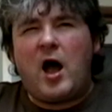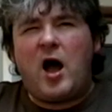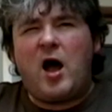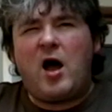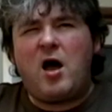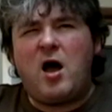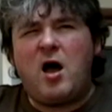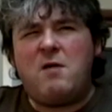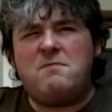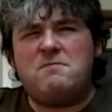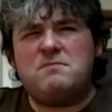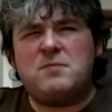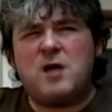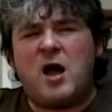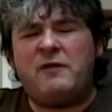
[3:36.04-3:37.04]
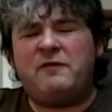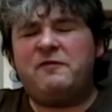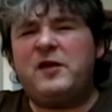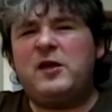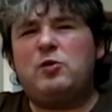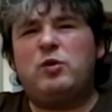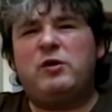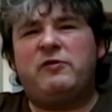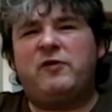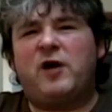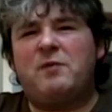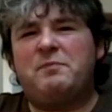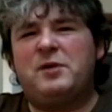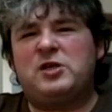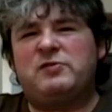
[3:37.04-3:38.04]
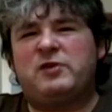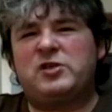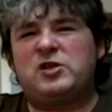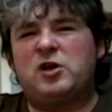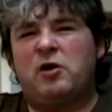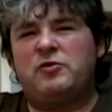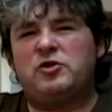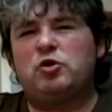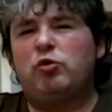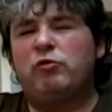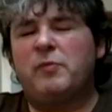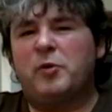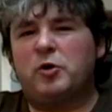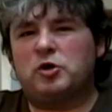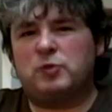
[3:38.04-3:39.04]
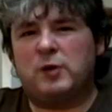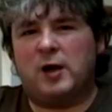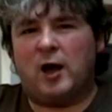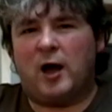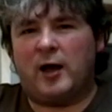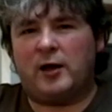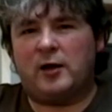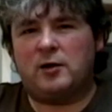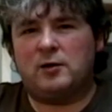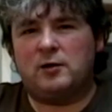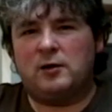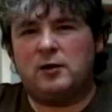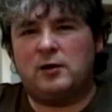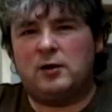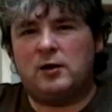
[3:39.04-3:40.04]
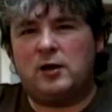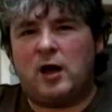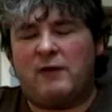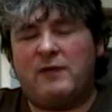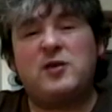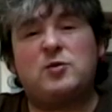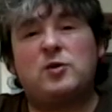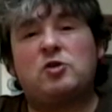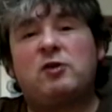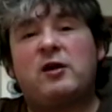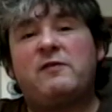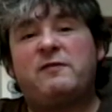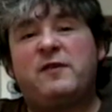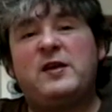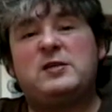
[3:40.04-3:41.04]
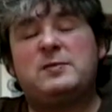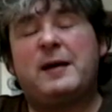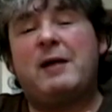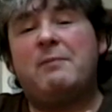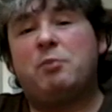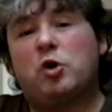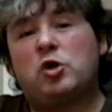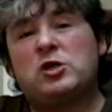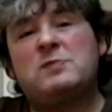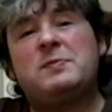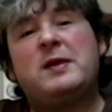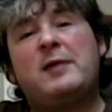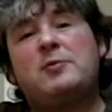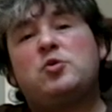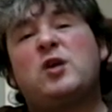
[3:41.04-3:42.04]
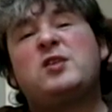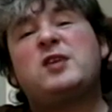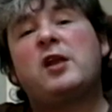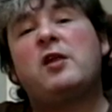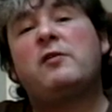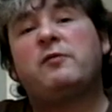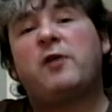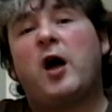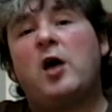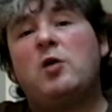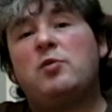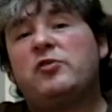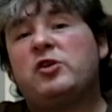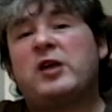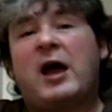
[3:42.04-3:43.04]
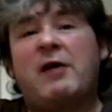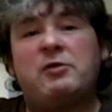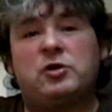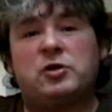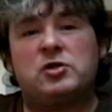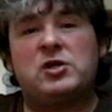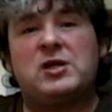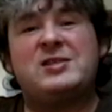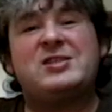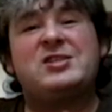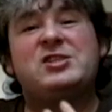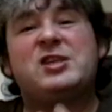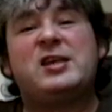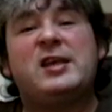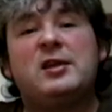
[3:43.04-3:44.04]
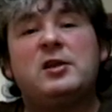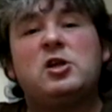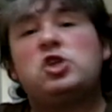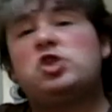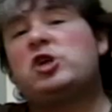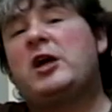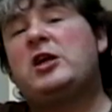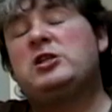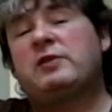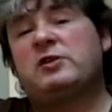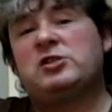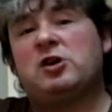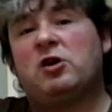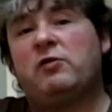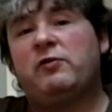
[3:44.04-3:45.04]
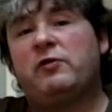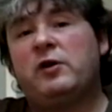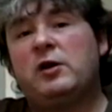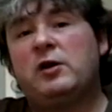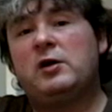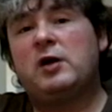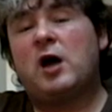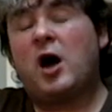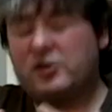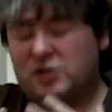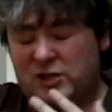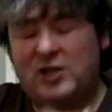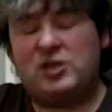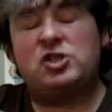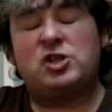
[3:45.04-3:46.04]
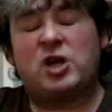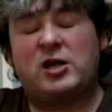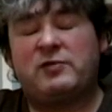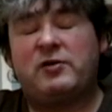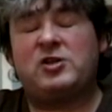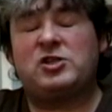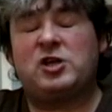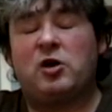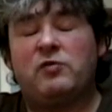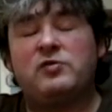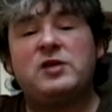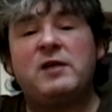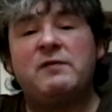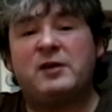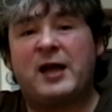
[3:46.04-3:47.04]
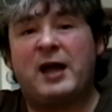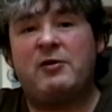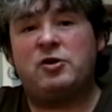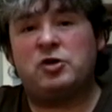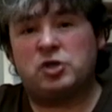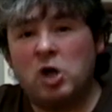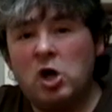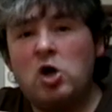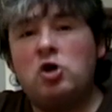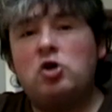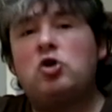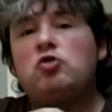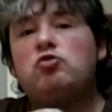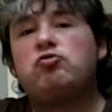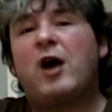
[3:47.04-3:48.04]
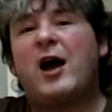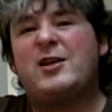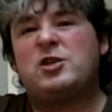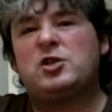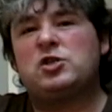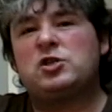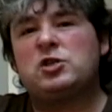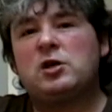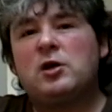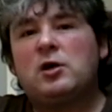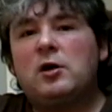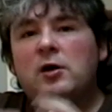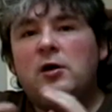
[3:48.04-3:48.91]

I think we find bits of ourselves in all the books we like. I think that's one of the great things about books, is being able to identify with the characters and seeing shades of ourselves in the characters. Good writers